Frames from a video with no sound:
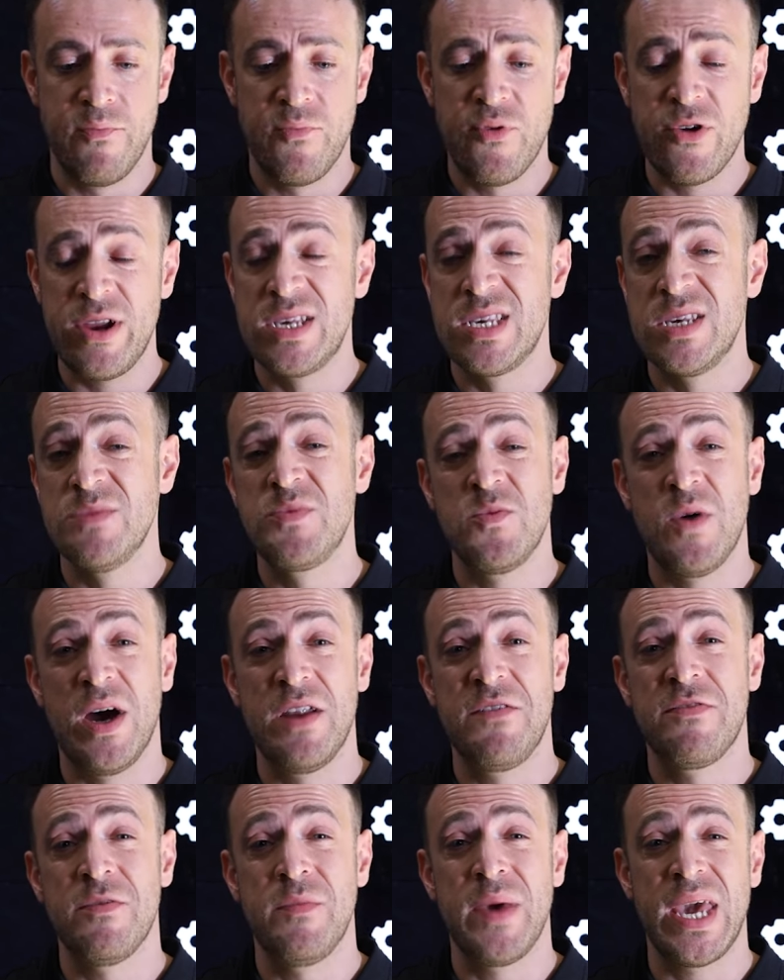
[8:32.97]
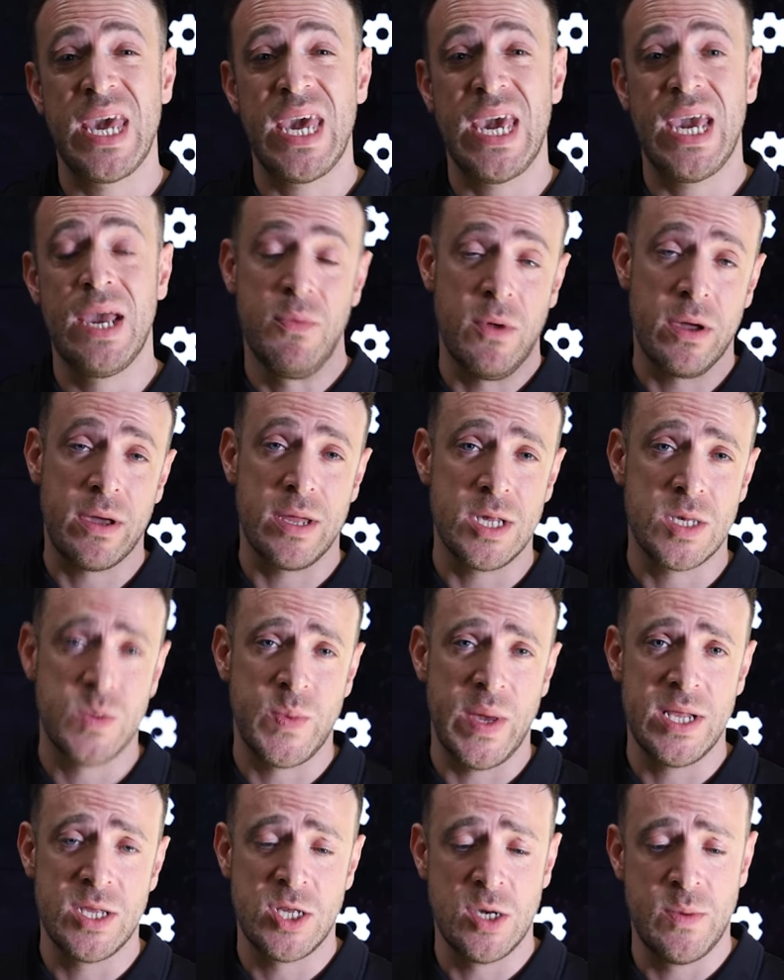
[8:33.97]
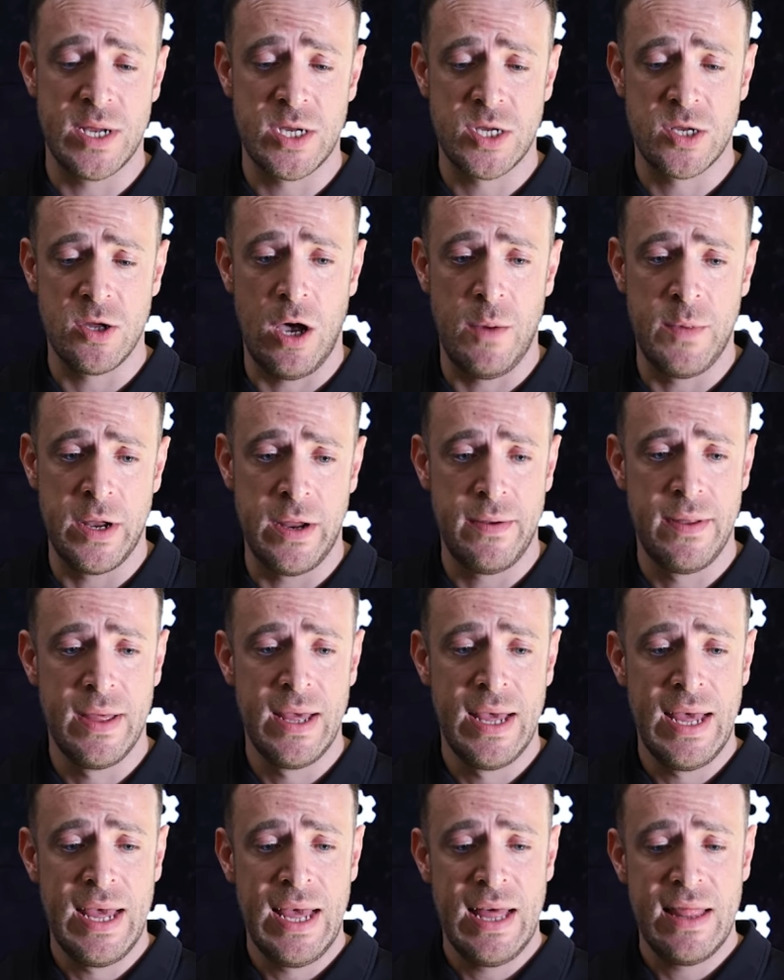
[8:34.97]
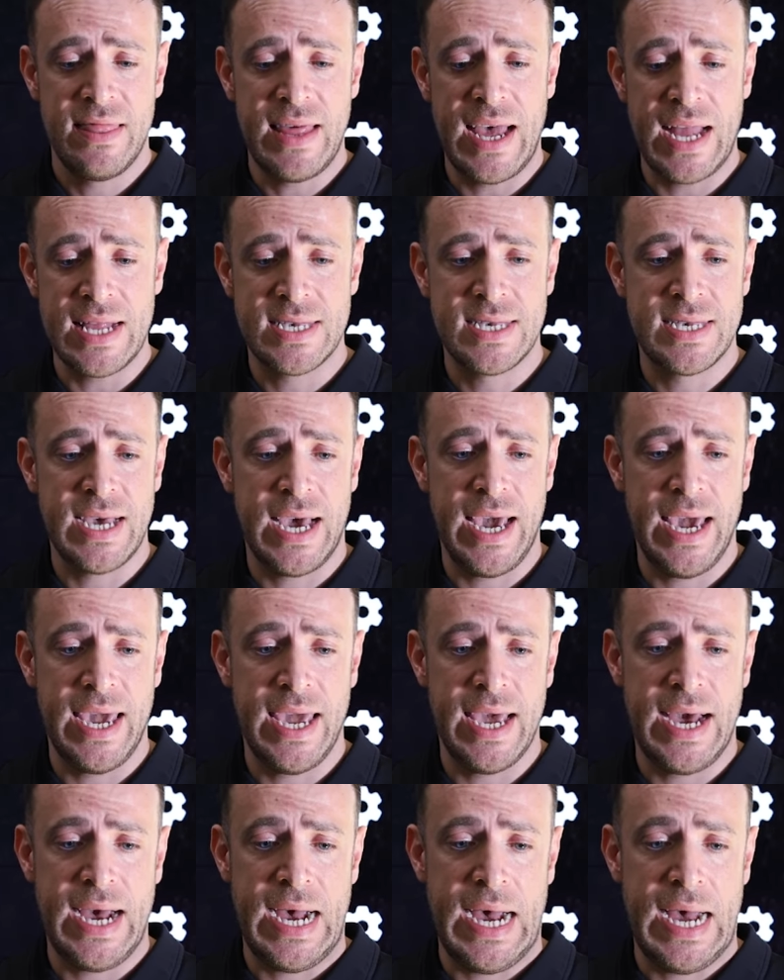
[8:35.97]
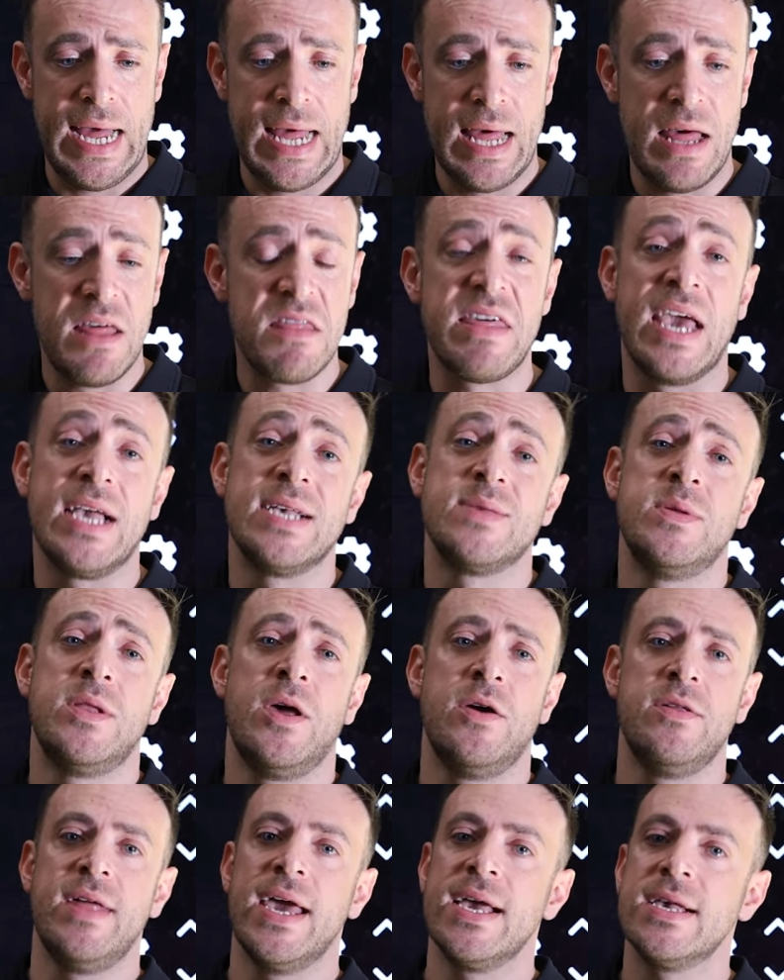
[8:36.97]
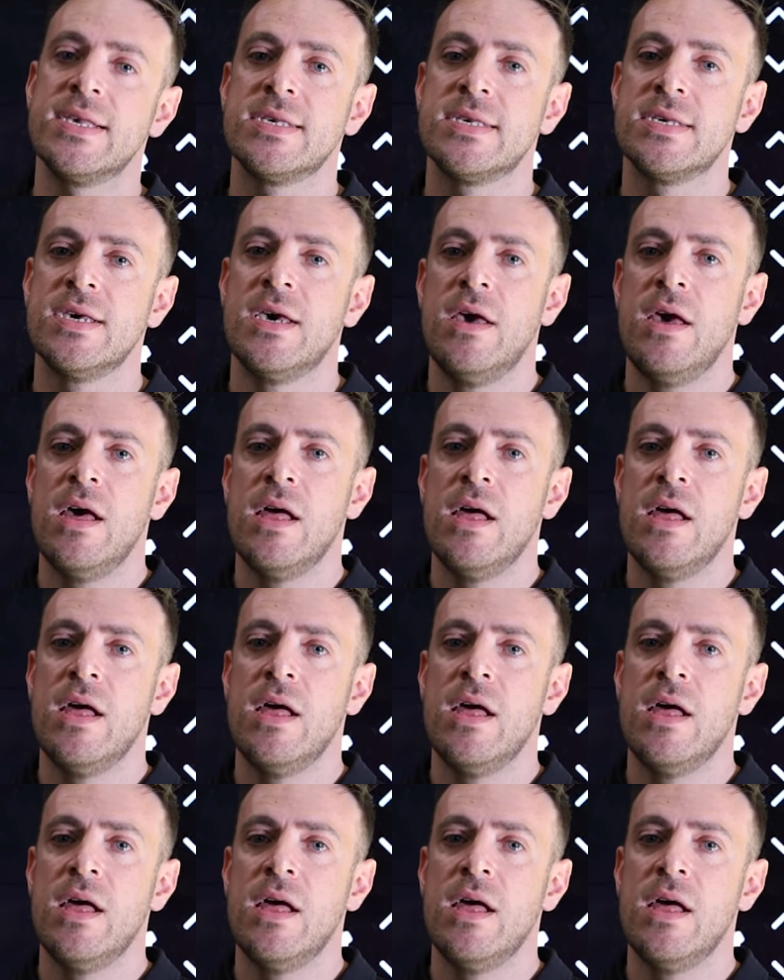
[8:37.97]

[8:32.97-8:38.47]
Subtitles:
Pretty simple one for me here. I'm not going to spend too much time on it. That's a thanks but no thanks.